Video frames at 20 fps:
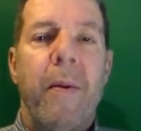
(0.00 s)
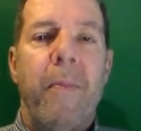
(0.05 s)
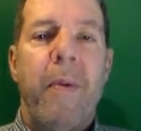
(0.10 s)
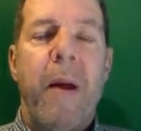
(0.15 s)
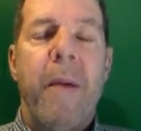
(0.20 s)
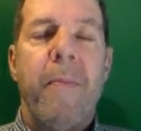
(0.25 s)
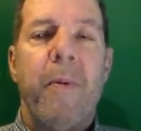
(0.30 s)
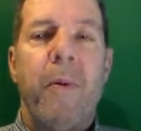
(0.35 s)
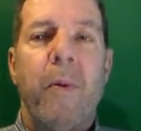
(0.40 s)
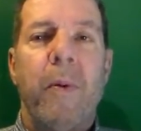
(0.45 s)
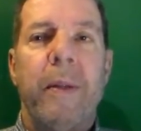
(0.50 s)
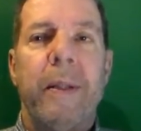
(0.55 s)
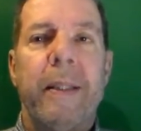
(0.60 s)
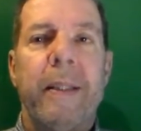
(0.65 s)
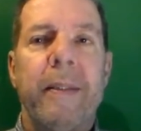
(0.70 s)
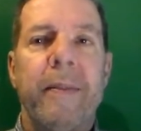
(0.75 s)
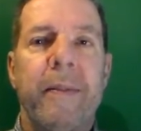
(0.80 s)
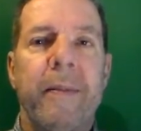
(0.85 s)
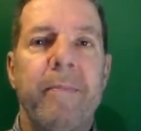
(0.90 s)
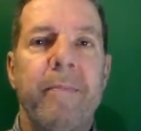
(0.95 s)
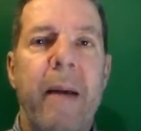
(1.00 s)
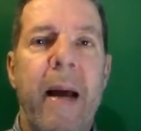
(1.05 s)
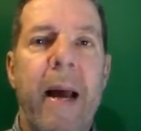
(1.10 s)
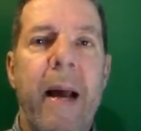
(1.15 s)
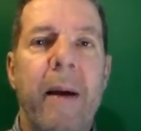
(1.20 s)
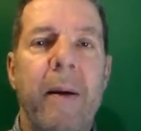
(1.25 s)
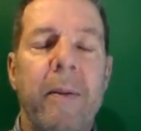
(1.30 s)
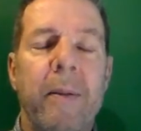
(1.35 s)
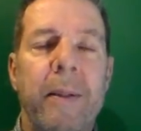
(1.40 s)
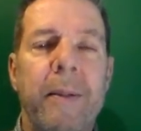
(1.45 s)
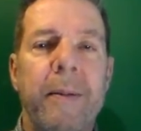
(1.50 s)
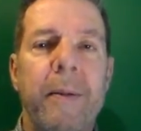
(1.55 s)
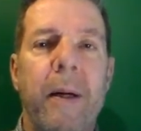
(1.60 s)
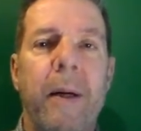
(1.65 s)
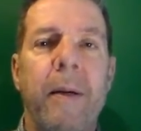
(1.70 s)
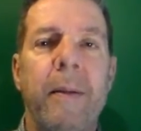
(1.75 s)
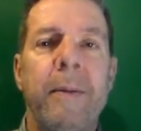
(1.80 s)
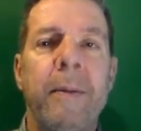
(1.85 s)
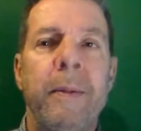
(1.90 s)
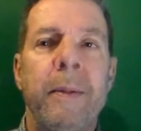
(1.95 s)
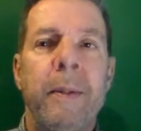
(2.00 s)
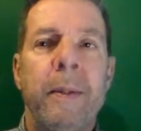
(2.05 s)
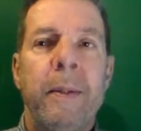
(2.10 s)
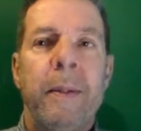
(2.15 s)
People would give him mail and all.